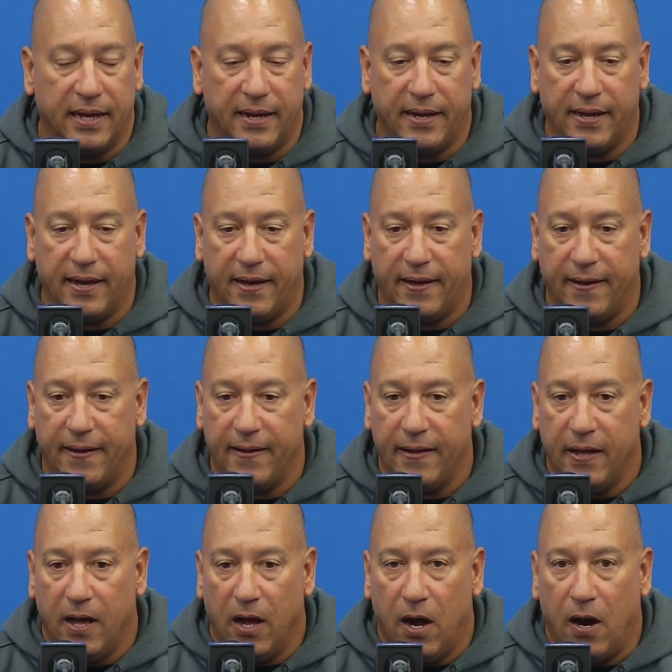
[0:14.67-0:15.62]
They
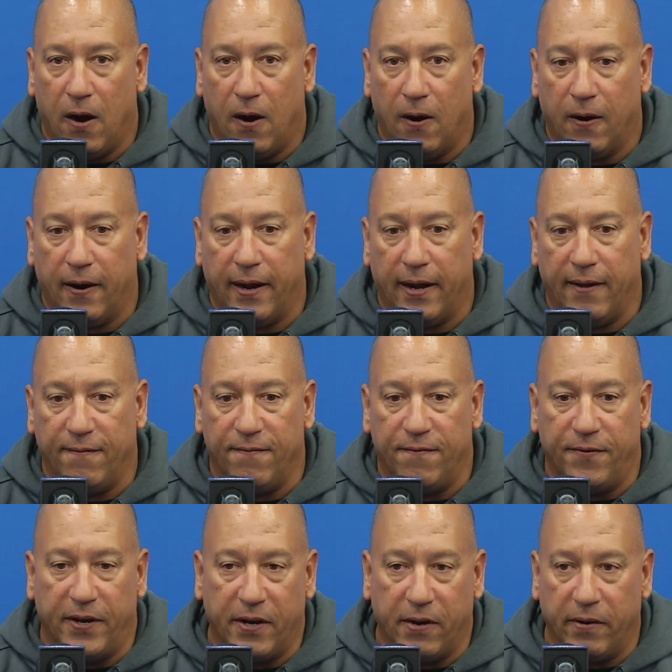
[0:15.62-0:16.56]
are a
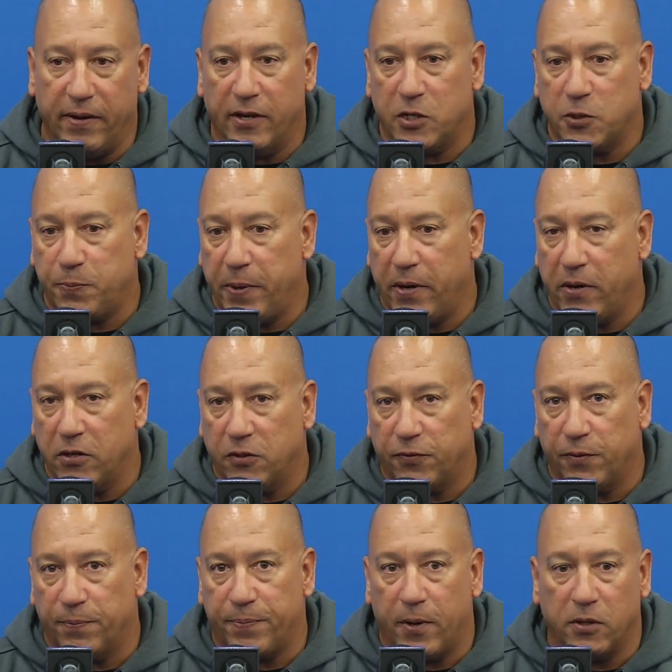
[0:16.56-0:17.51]
very
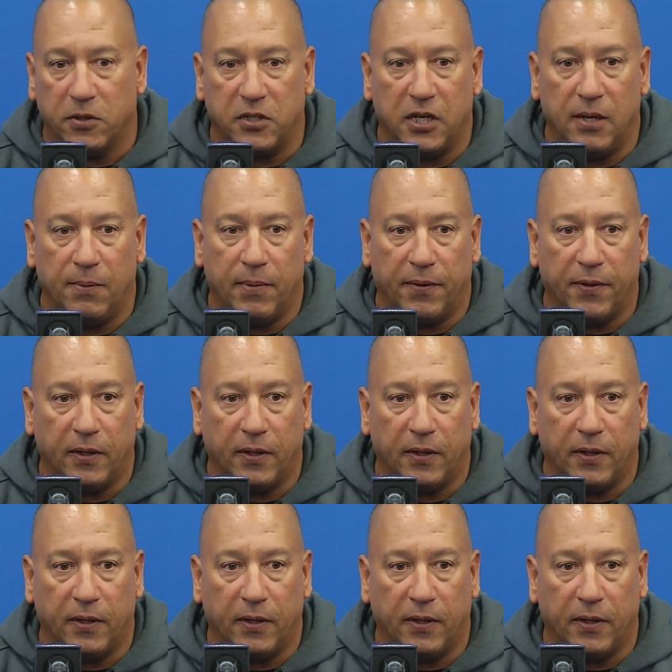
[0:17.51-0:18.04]
experienced football team.